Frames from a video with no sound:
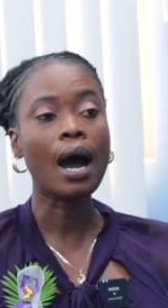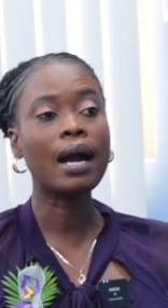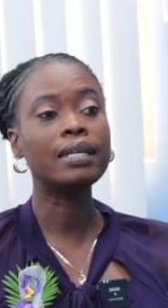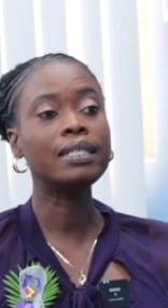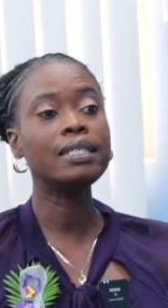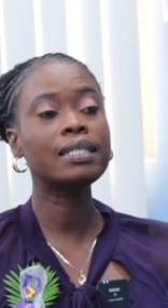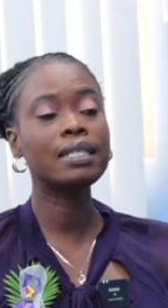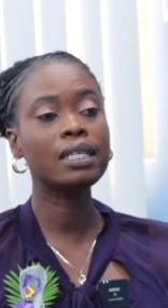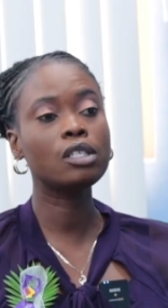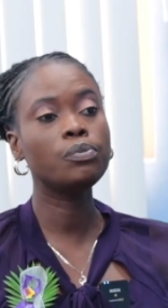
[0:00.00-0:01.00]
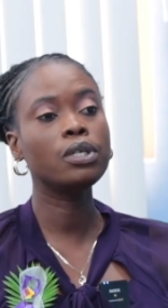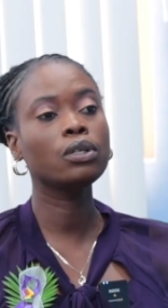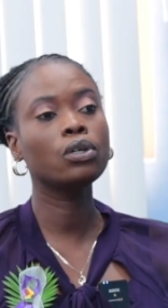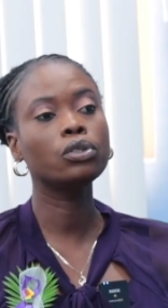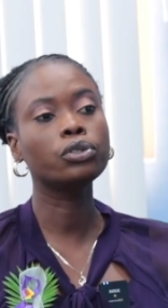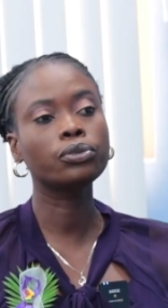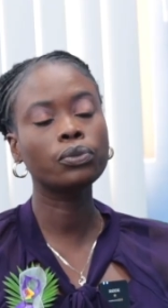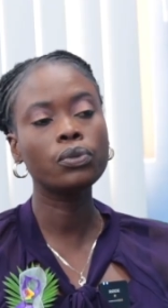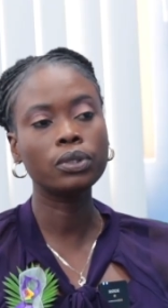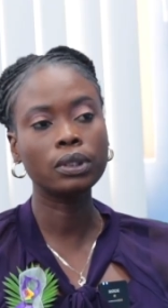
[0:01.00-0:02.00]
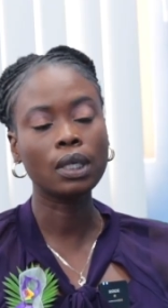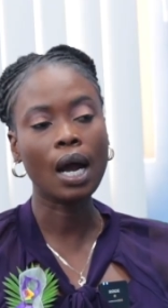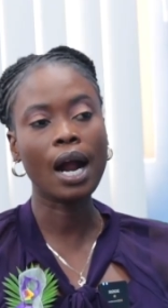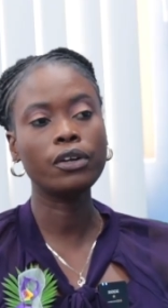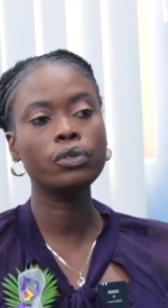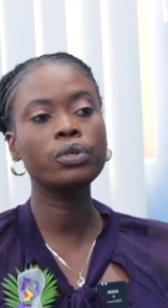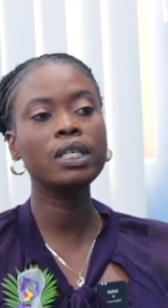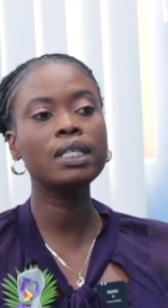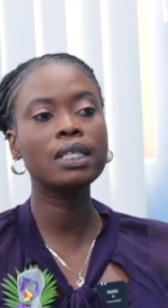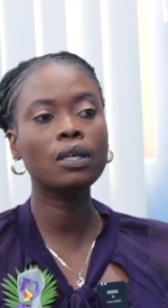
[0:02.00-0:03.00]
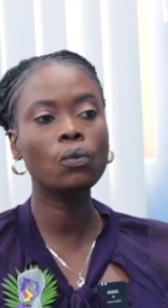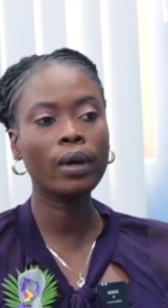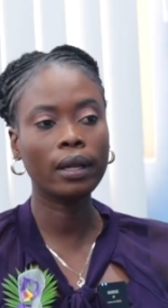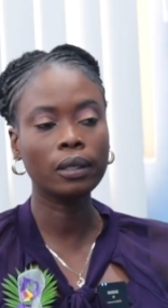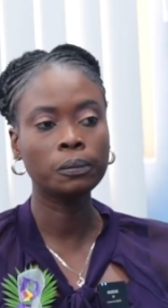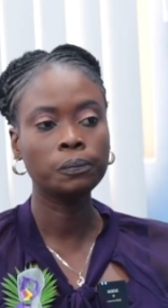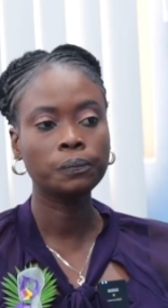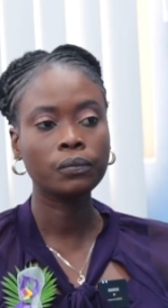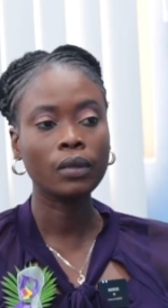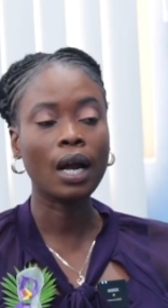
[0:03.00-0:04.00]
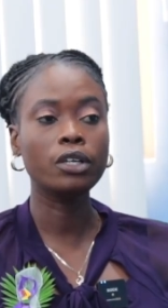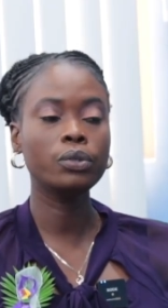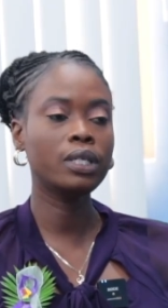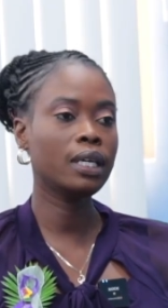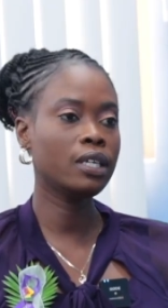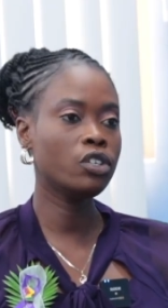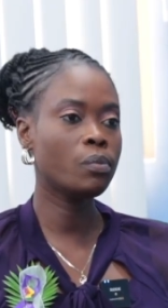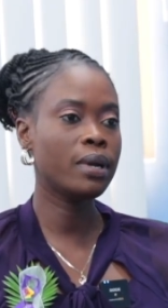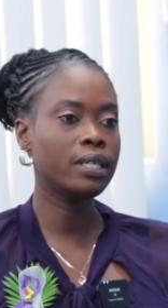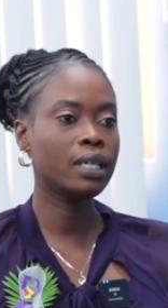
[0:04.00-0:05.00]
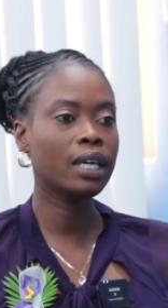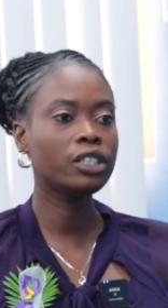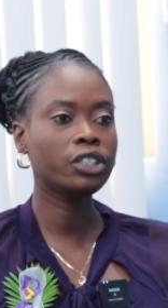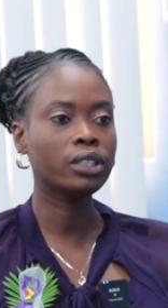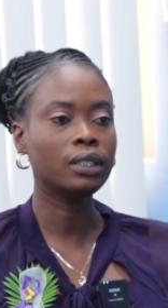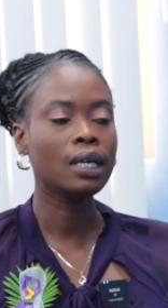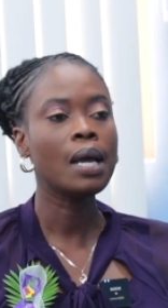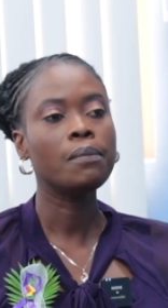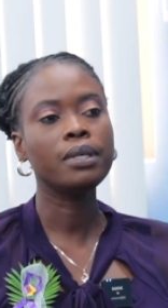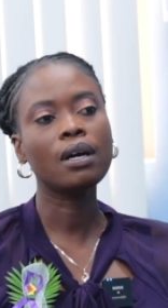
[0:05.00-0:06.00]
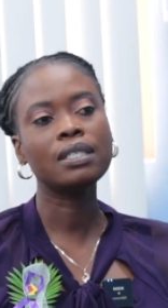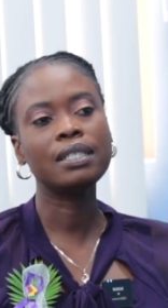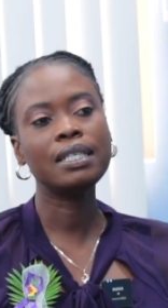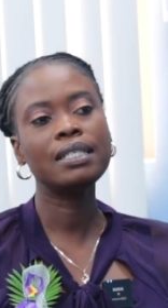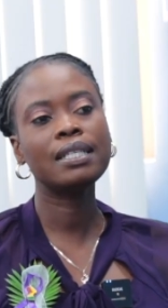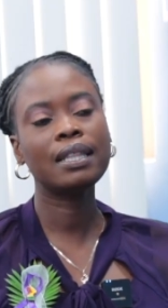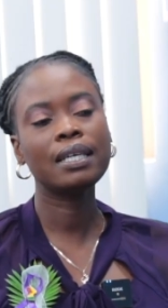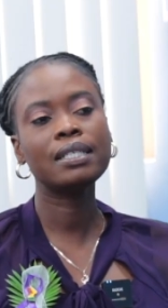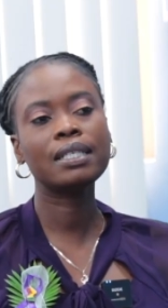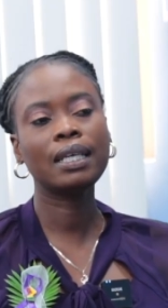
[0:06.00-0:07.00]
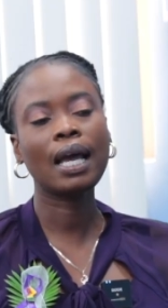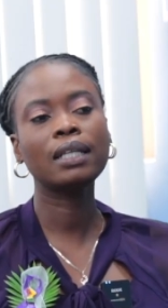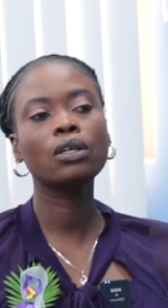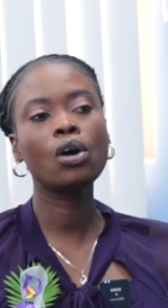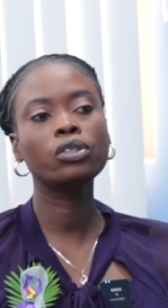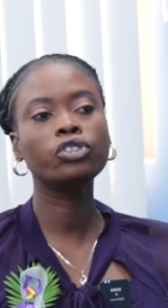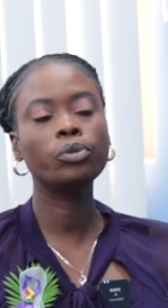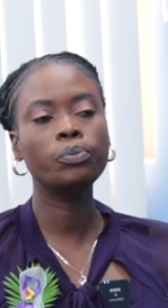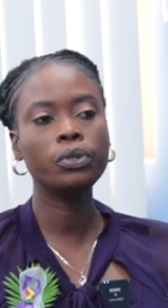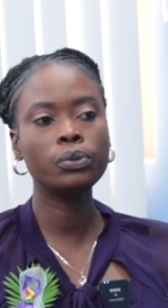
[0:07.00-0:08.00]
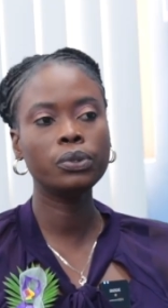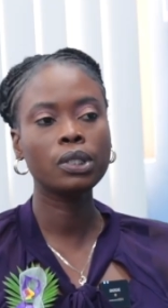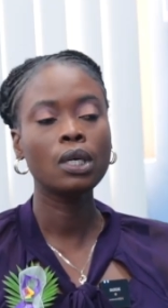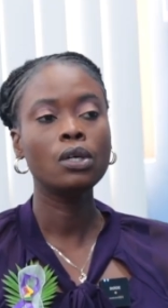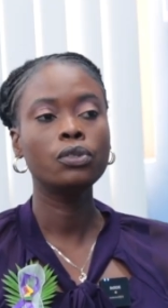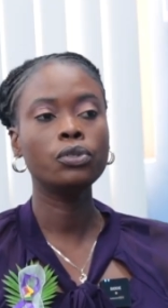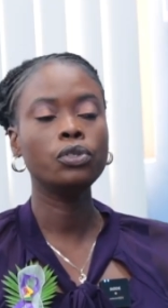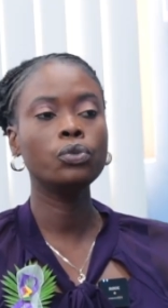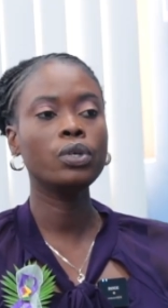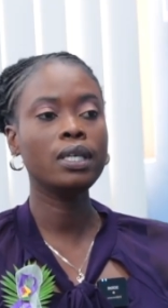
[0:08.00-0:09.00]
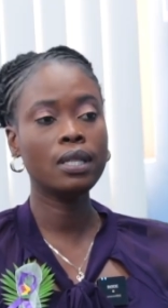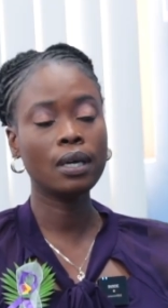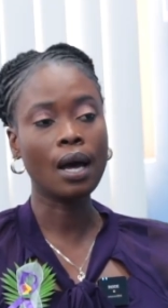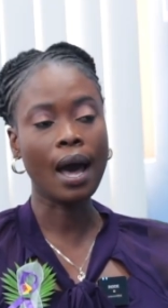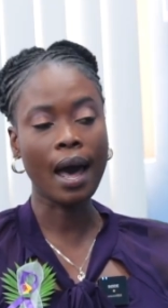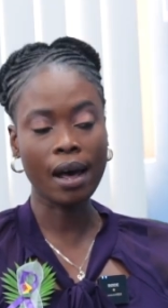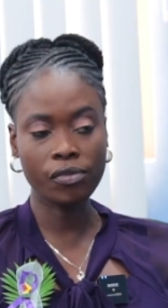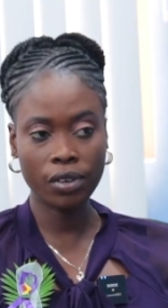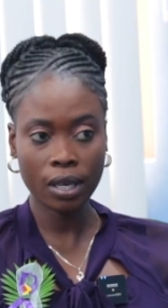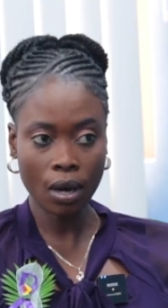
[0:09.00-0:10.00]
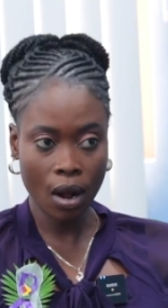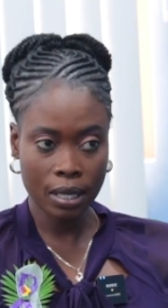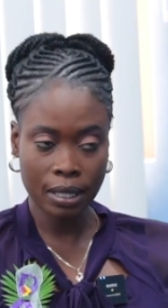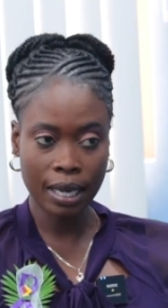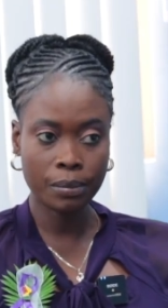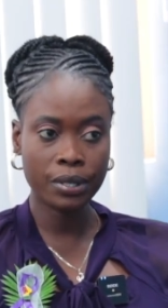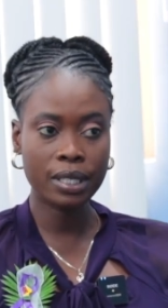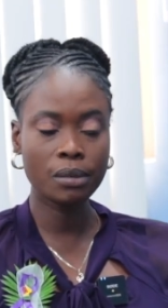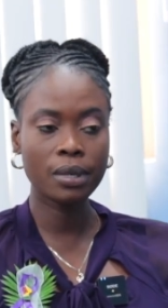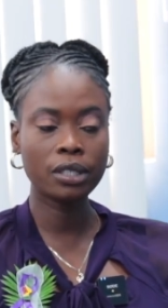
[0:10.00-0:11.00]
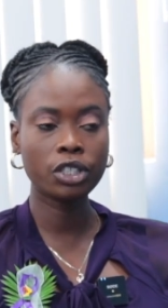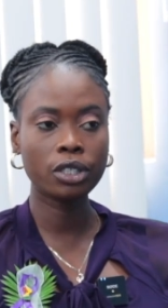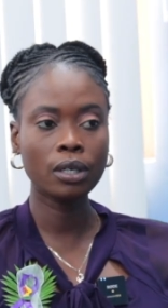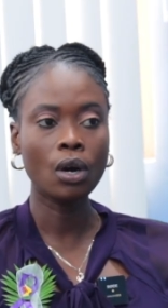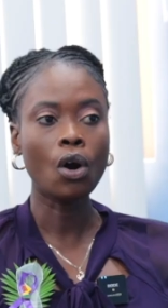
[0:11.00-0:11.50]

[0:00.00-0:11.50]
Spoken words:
Are these things being controlled? Are you eating well? Are you taking your medication? Because these things can contribute to you either having Alzheimer's dementia